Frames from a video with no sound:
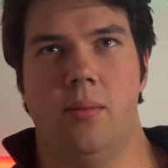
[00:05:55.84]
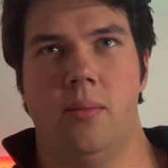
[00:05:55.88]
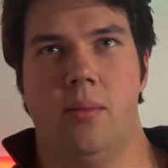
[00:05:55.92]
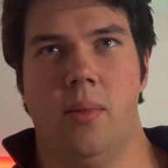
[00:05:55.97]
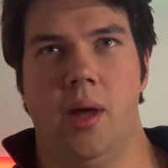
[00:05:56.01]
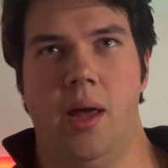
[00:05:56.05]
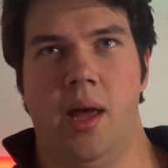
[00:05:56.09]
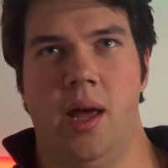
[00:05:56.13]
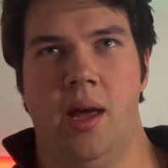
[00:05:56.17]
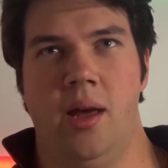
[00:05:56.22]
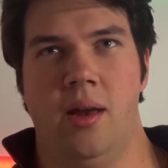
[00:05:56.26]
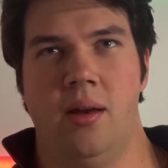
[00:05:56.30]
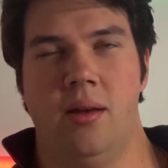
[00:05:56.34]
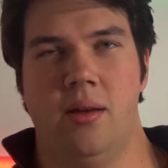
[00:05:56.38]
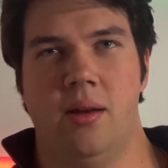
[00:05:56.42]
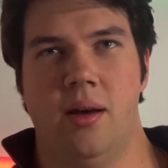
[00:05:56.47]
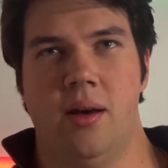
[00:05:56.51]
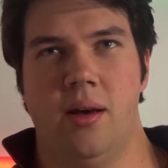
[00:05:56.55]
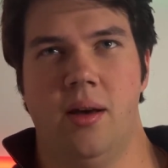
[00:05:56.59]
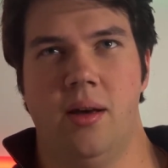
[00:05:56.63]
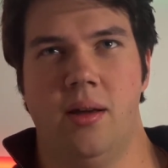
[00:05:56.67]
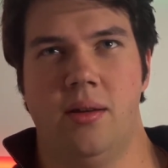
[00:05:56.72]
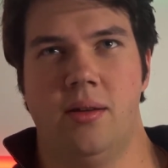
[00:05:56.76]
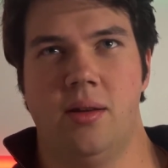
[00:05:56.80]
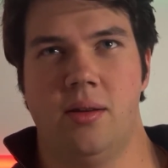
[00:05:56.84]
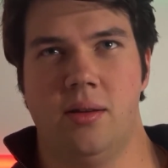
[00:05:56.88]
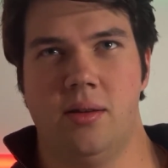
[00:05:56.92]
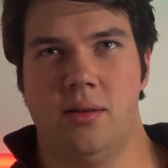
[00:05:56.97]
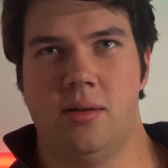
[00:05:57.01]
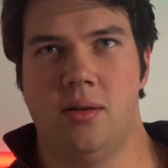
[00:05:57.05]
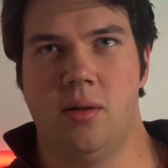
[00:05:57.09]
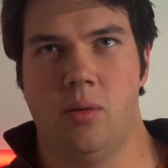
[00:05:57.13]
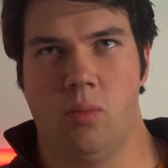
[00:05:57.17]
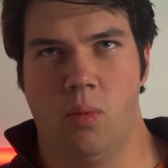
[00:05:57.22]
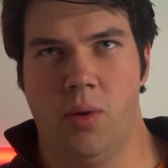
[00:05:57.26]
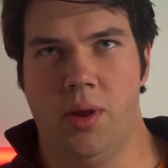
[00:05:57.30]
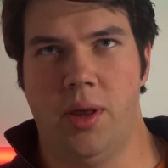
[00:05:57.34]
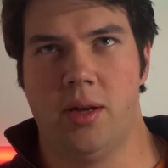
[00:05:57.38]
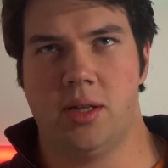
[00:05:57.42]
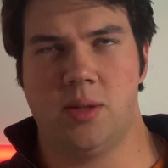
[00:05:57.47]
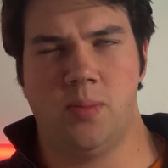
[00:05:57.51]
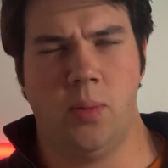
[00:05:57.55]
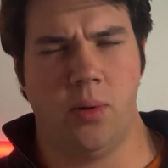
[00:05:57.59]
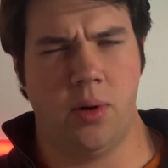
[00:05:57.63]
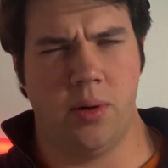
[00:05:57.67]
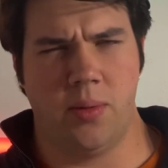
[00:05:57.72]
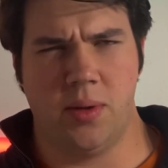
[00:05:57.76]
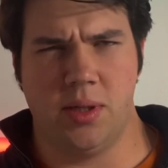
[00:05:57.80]
and to really
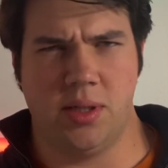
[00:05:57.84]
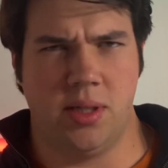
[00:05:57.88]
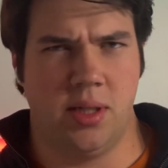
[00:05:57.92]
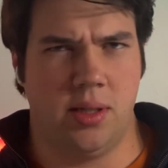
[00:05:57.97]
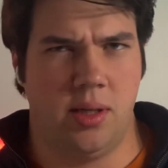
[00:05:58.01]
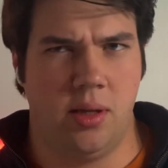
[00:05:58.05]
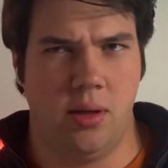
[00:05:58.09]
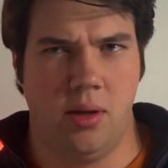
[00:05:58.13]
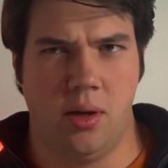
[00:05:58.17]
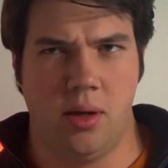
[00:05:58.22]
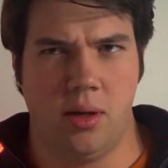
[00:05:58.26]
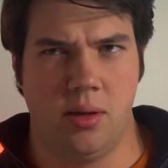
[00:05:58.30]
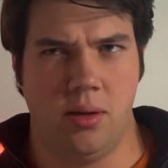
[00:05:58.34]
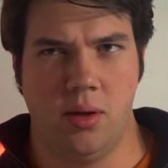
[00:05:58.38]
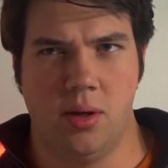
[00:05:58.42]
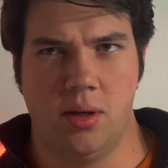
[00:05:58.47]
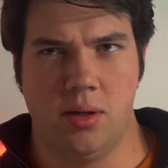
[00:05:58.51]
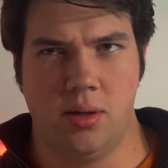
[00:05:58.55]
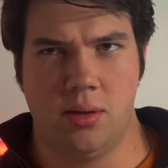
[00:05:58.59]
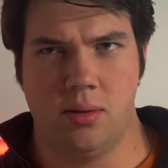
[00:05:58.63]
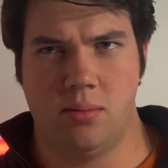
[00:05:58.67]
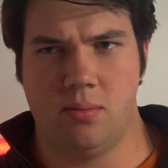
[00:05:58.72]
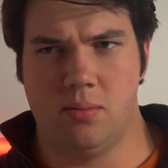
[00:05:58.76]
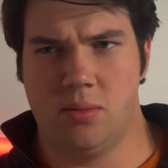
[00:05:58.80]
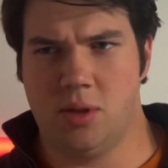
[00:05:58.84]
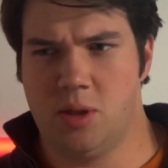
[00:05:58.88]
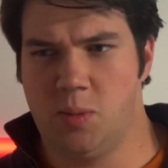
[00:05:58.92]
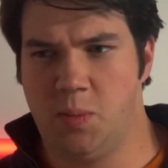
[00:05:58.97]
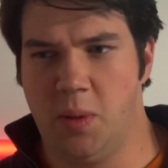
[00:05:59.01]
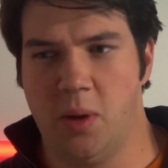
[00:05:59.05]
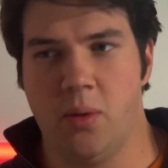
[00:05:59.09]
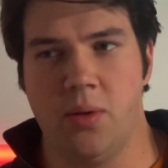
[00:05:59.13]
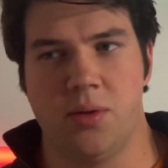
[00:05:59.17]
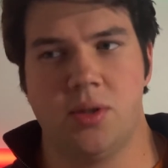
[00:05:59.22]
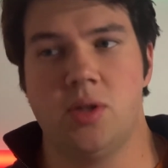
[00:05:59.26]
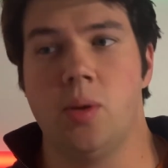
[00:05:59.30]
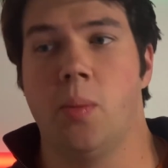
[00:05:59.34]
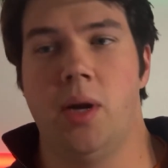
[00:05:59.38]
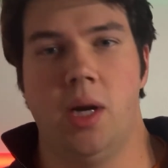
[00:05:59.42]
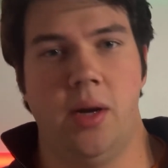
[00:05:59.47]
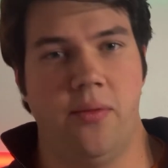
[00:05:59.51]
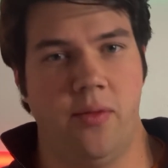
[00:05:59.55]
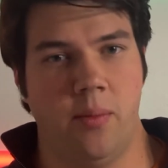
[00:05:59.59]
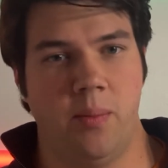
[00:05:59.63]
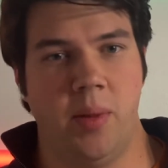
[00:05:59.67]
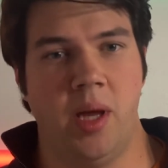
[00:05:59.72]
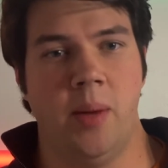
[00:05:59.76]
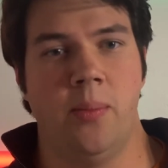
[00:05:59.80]
explore because you can speak with so many
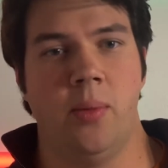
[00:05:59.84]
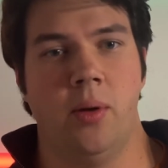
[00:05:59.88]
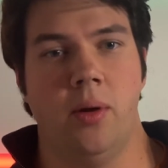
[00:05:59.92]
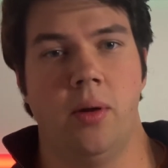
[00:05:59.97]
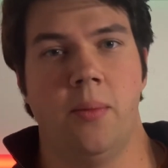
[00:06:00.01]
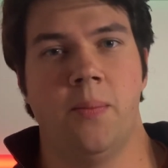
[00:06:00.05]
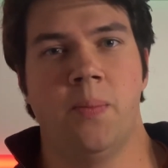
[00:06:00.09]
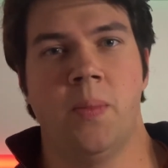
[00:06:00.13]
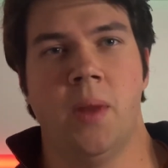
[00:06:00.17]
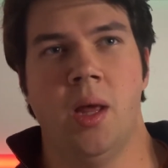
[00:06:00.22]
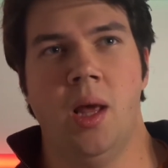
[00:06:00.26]
different people.